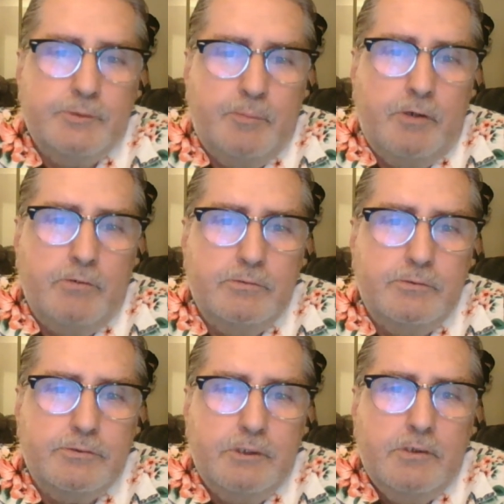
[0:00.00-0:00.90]

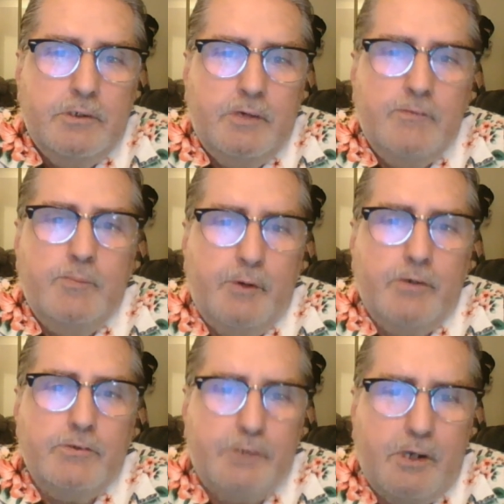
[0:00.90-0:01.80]
bones of the
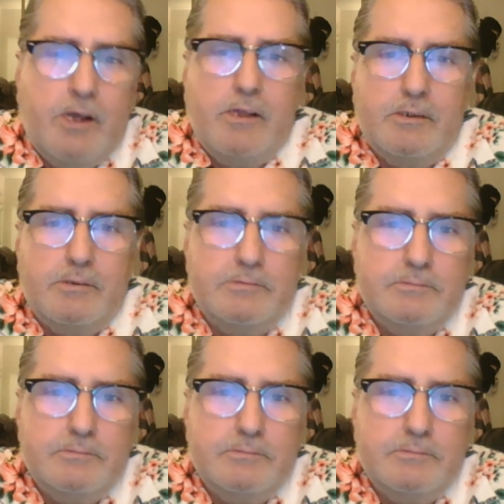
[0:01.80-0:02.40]
birds are hollow.